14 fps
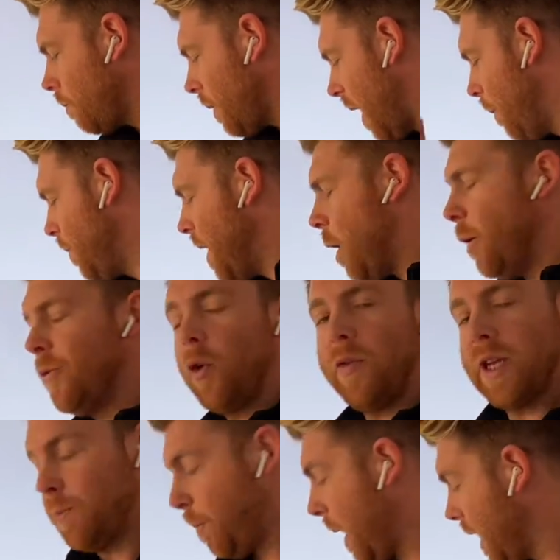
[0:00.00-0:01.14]
And now I've got
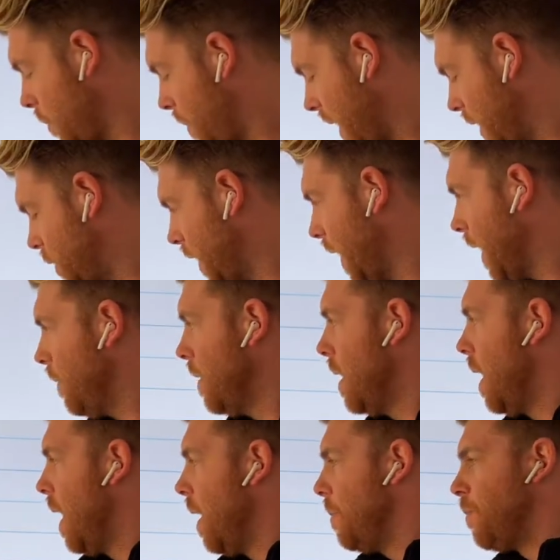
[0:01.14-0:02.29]
this blank page here.
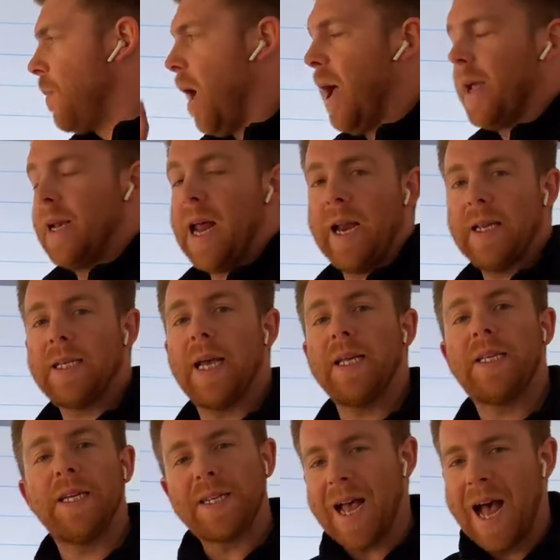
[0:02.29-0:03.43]
I can annotate
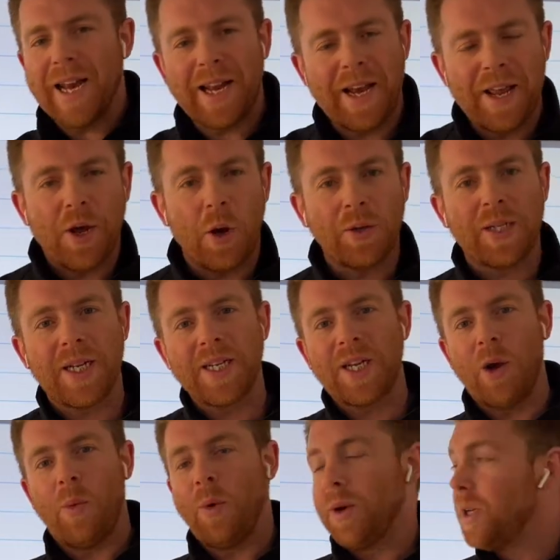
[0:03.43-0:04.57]
it, add any content I
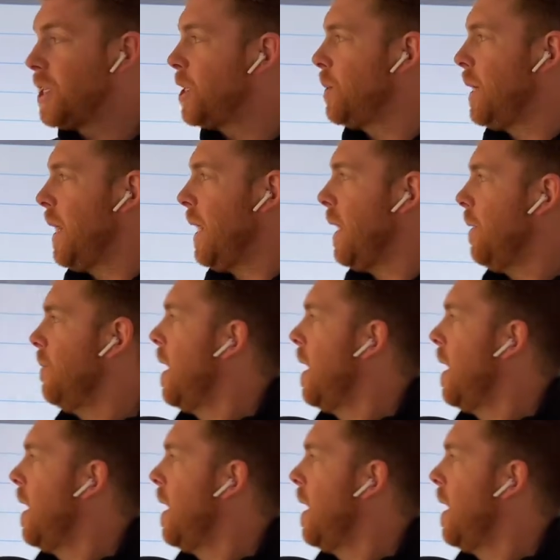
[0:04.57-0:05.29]
want to in here.